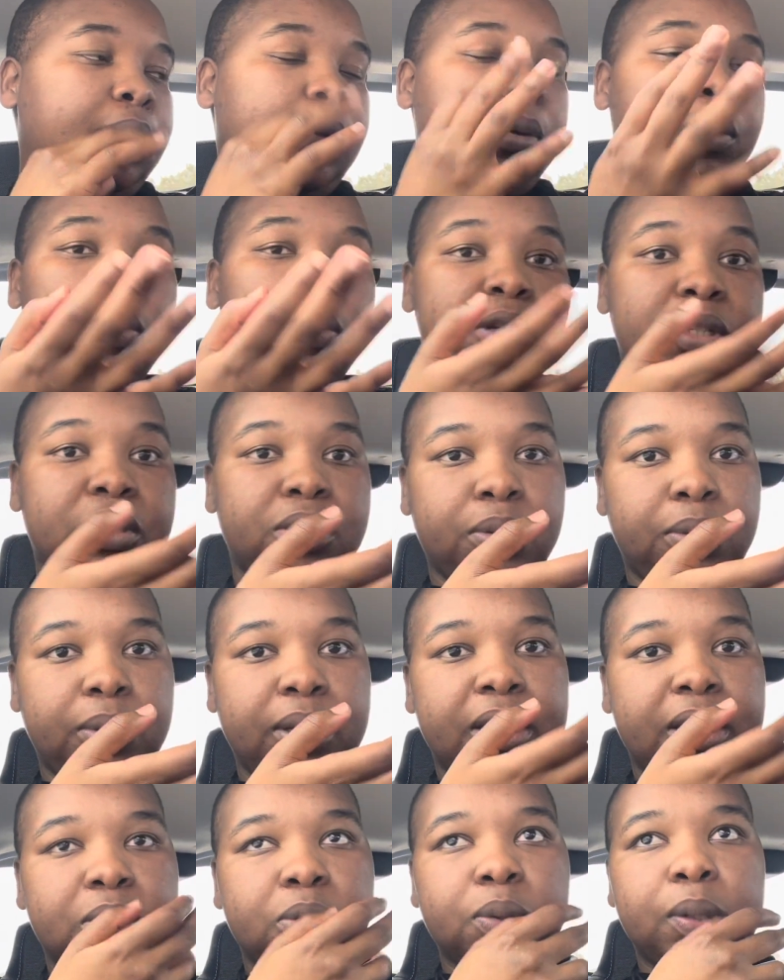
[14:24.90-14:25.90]
was
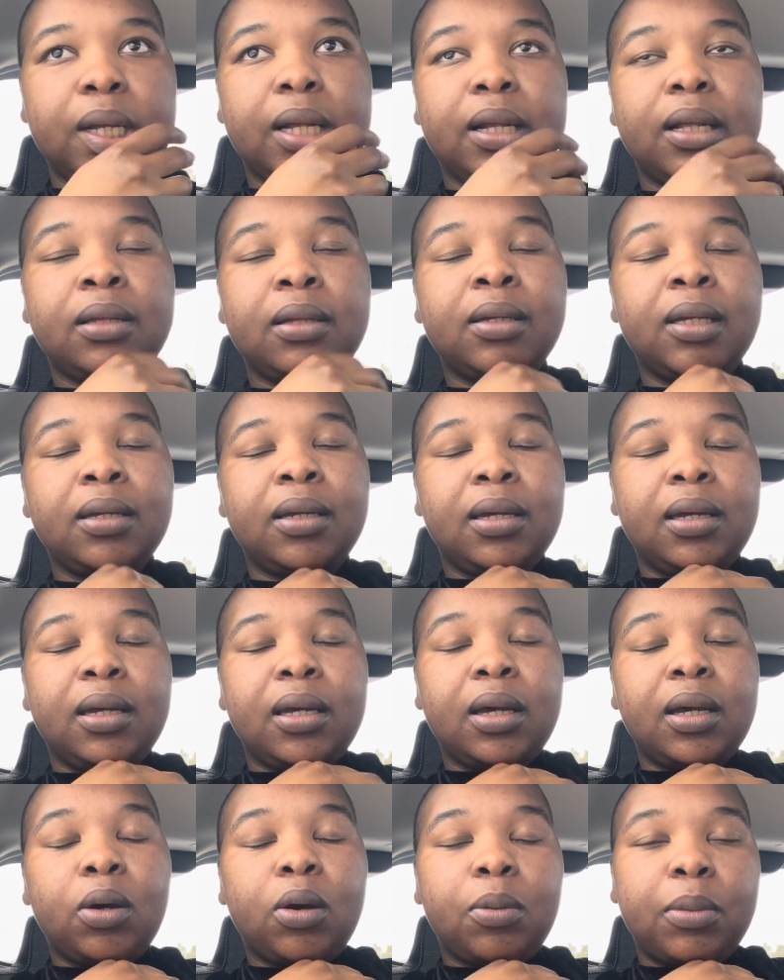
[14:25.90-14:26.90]
doing as well.
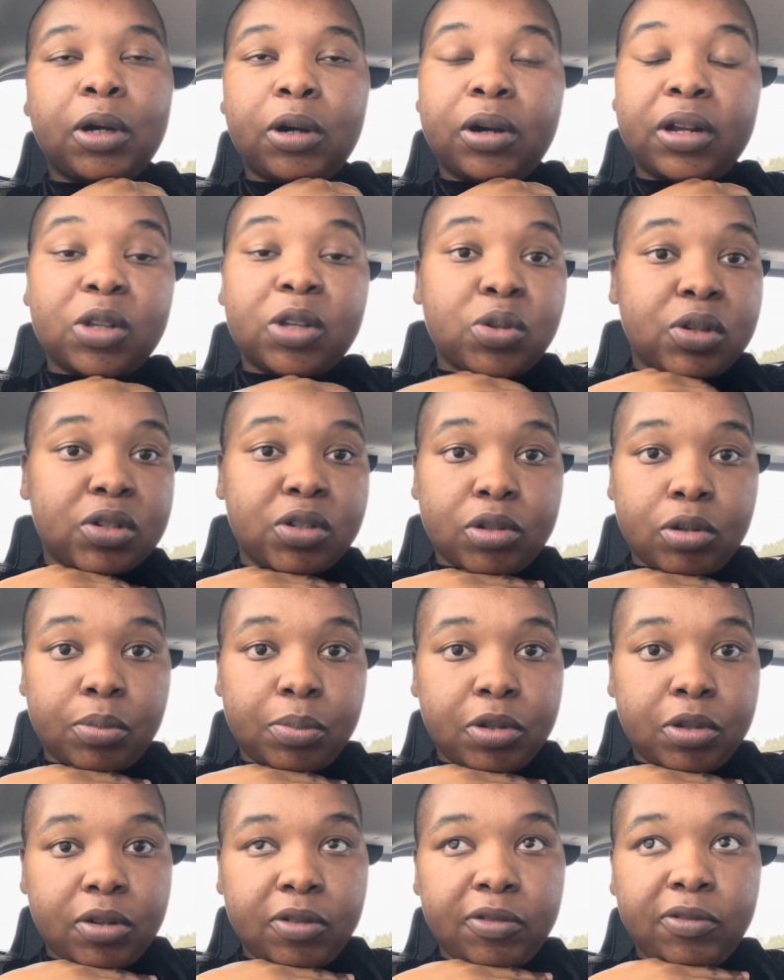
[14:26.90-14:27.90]
Oh my god, it was so
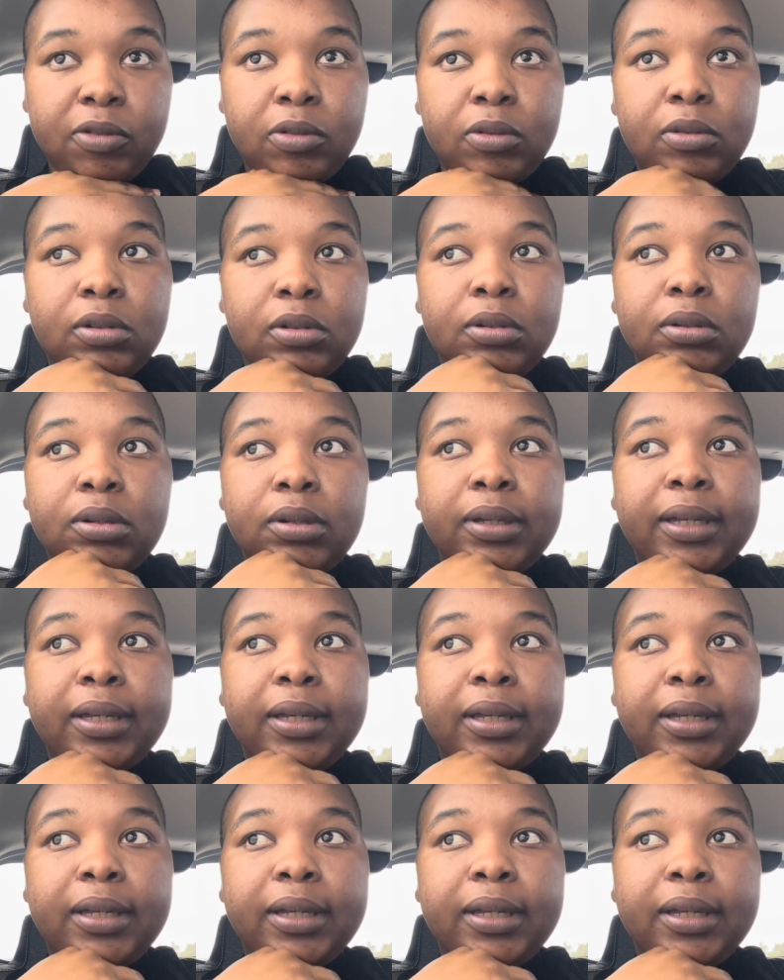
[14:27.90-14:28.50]
beautiful.